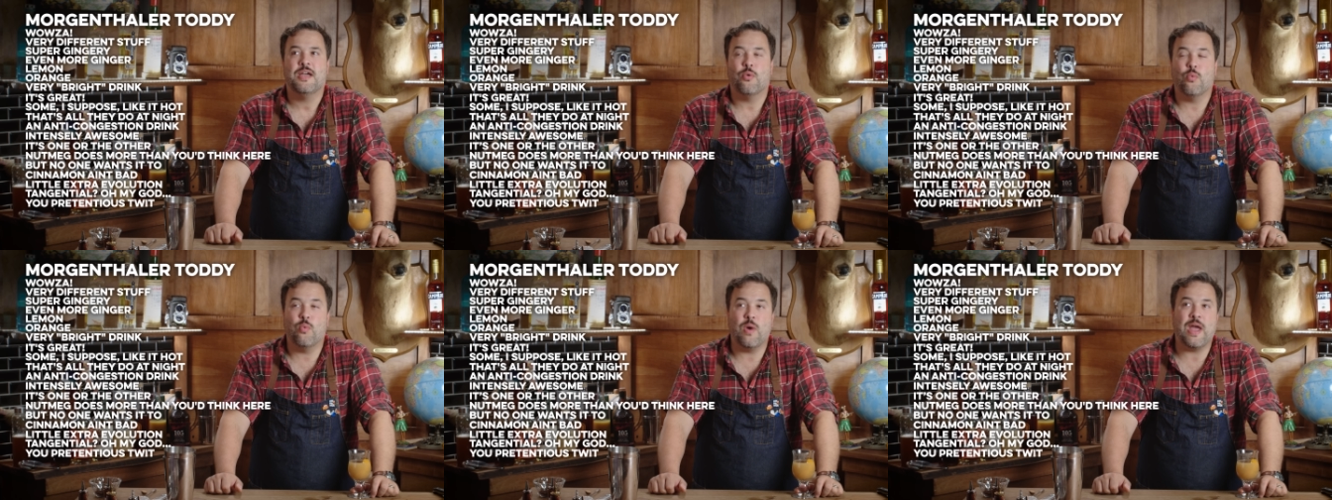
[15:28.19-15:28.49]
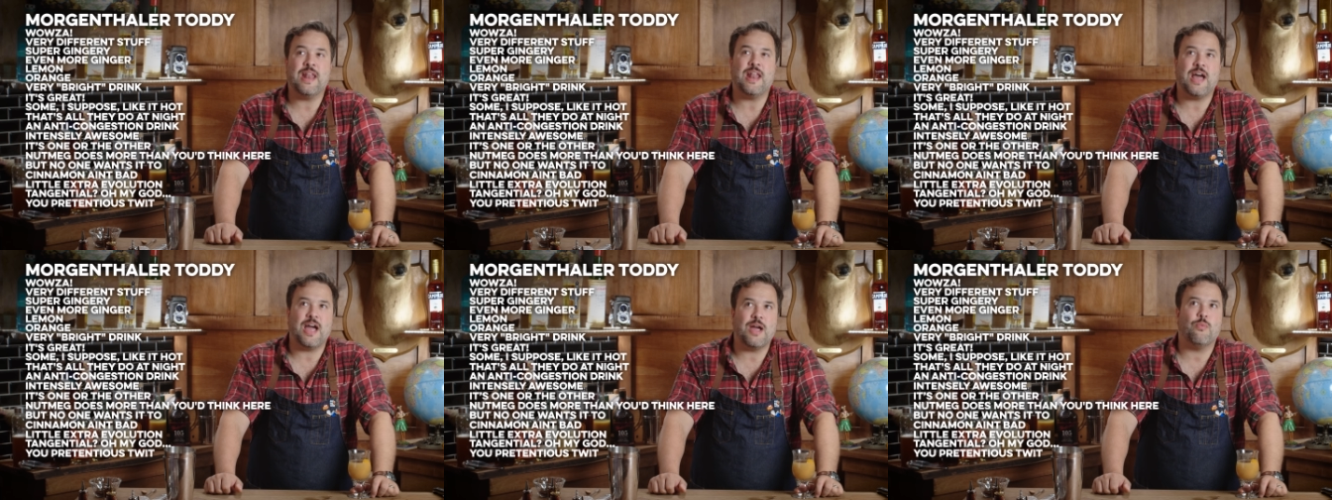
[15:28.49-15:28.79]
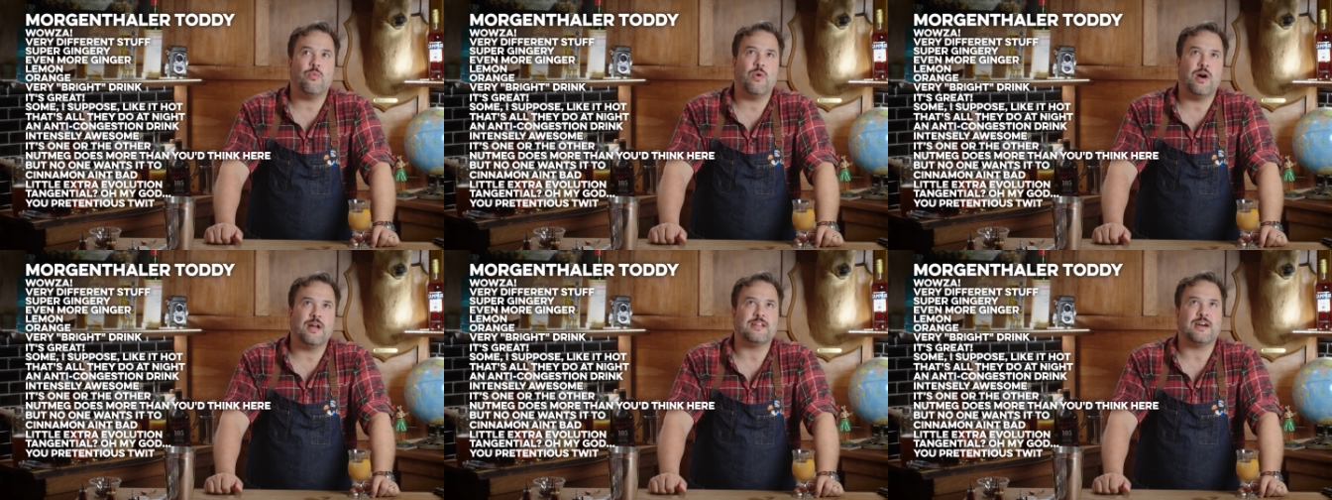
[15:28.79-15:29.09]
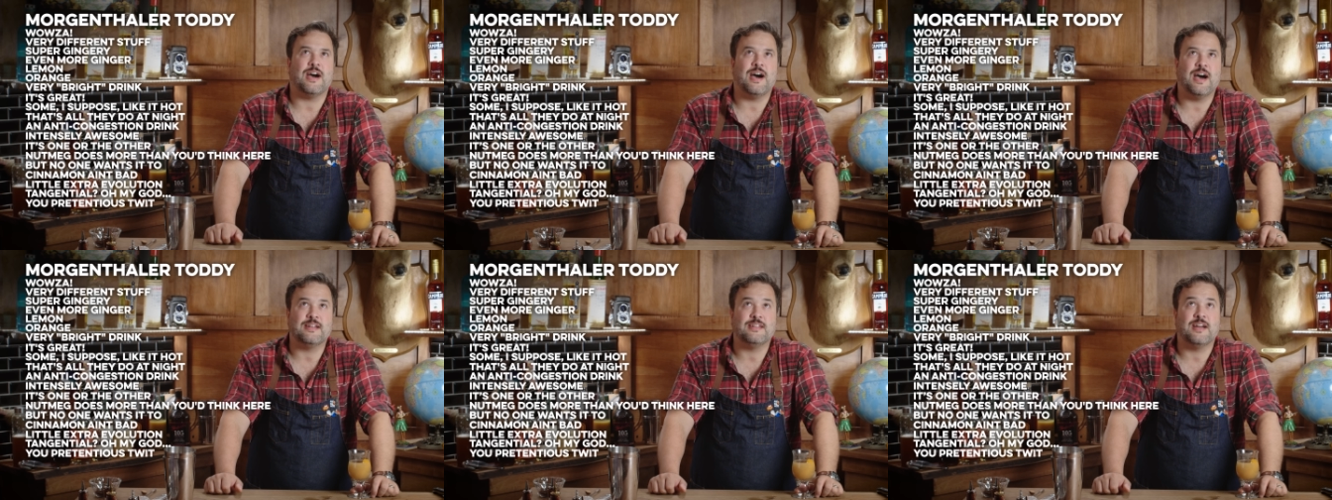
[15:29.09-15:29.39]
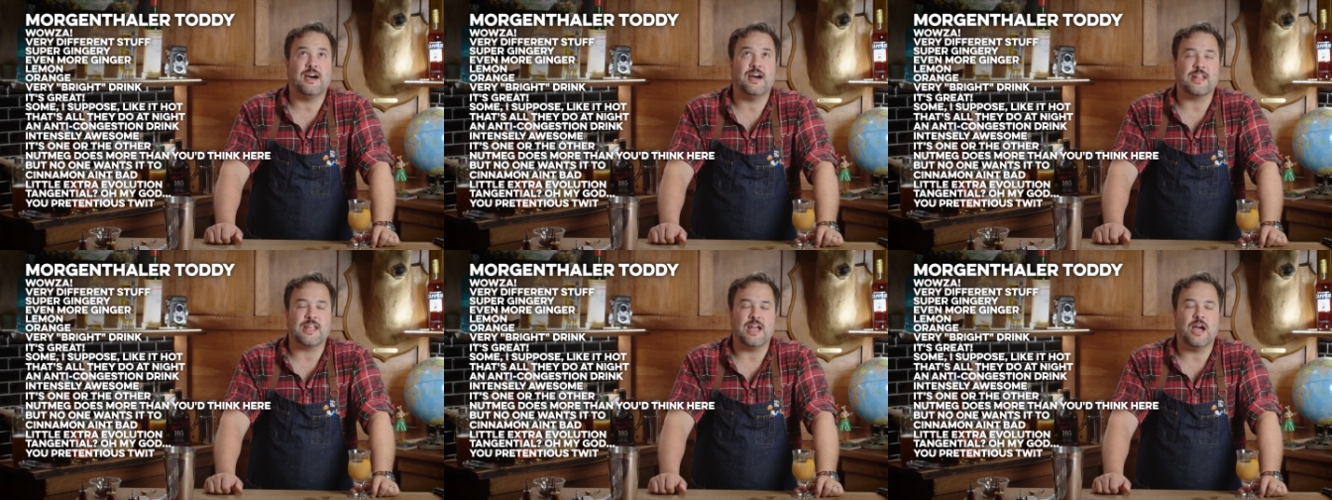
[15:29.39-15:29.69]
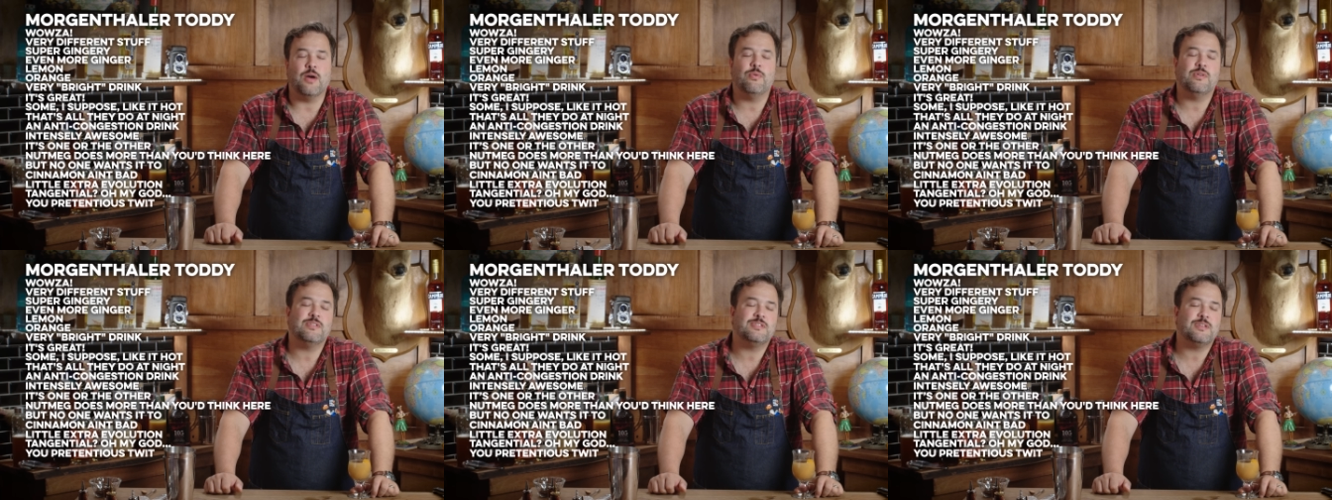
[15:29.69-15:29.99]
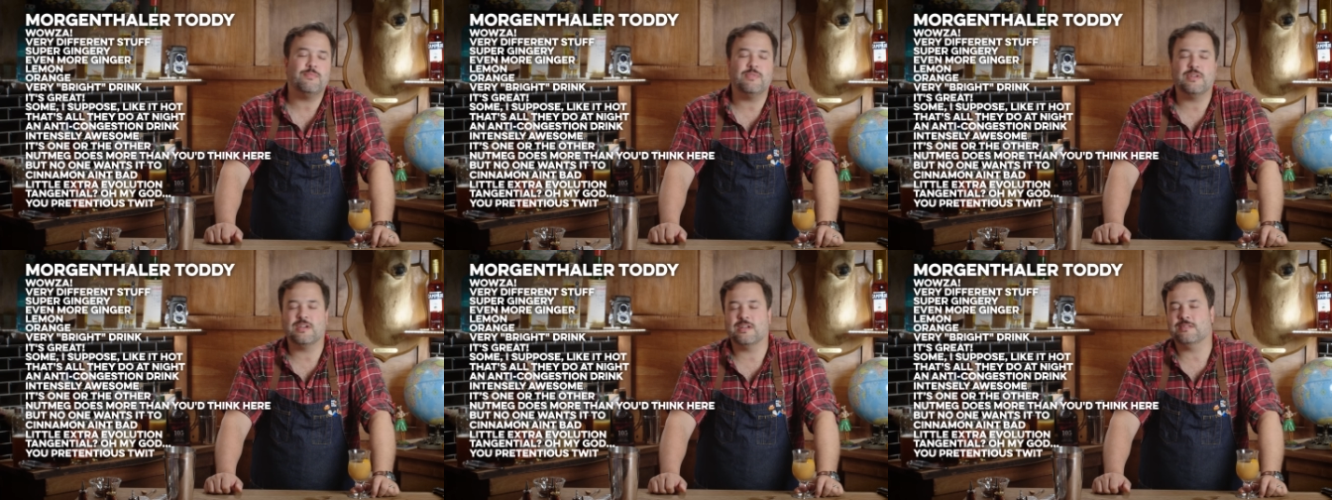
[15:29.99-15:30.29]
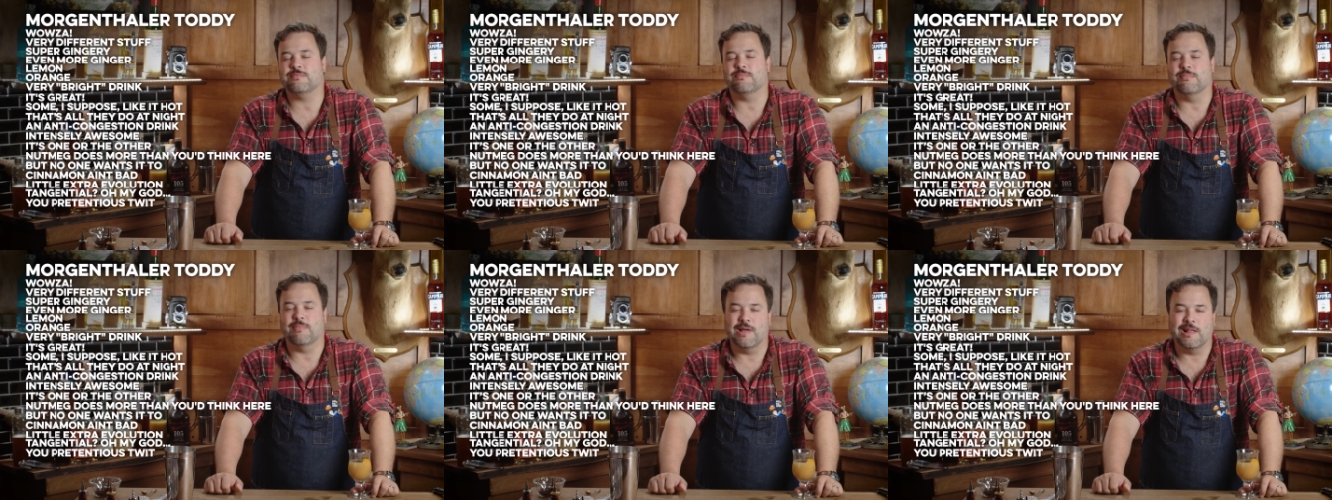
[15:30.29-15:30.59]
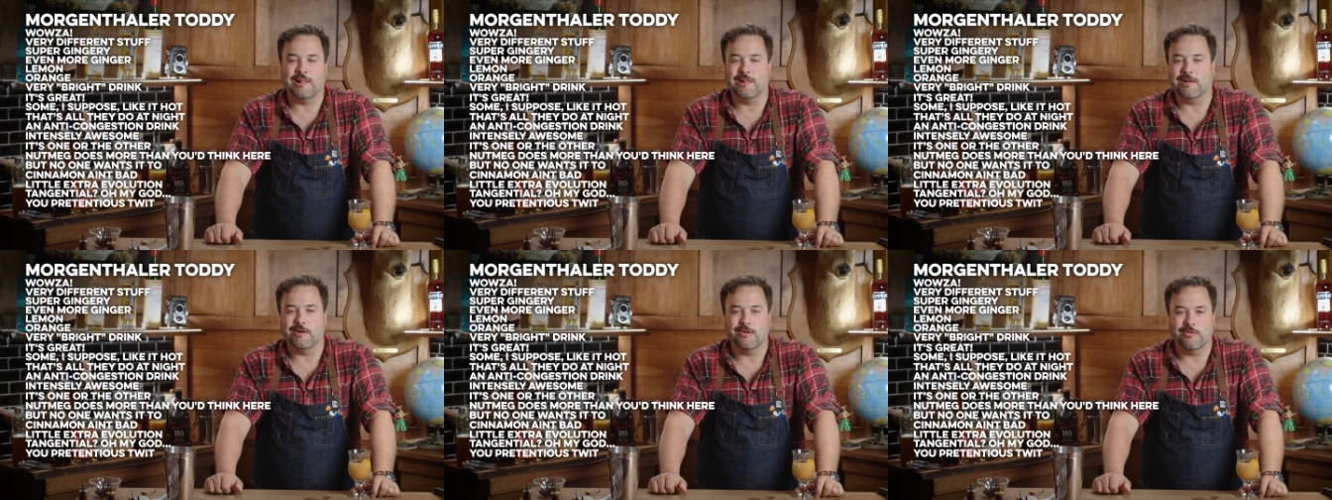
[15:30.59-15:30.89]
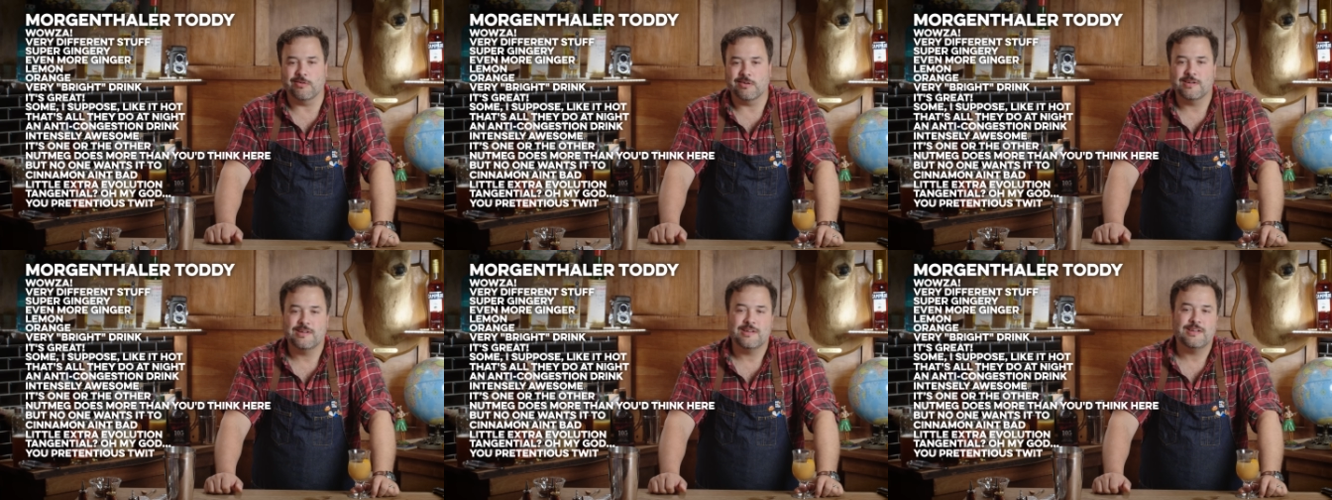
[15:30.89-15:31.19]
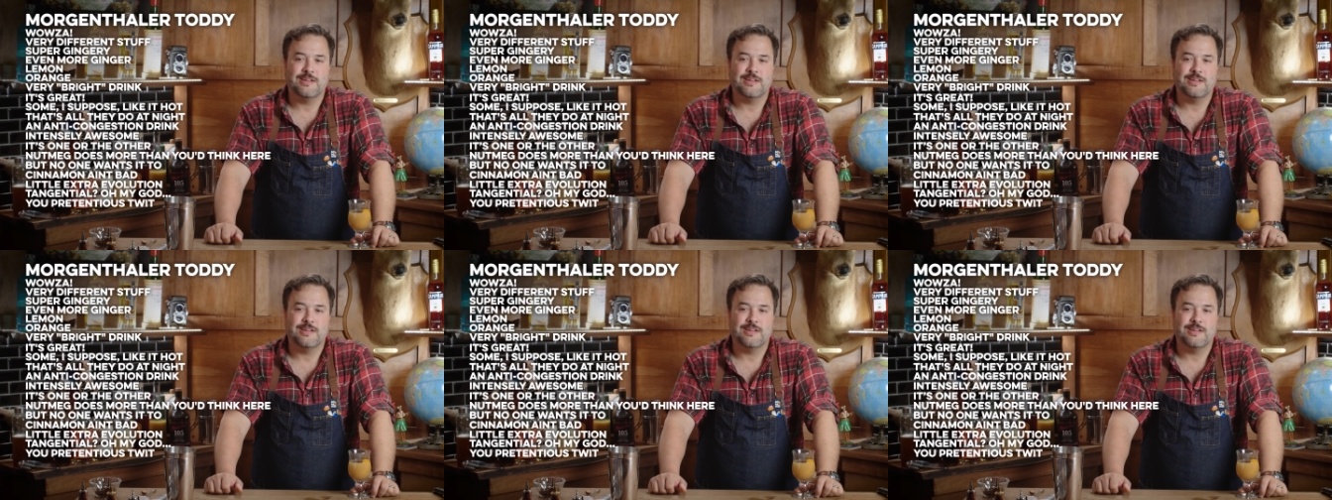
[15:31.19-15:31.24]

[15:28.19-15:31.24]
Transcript: When I want a hot toddy, I want something that's mellow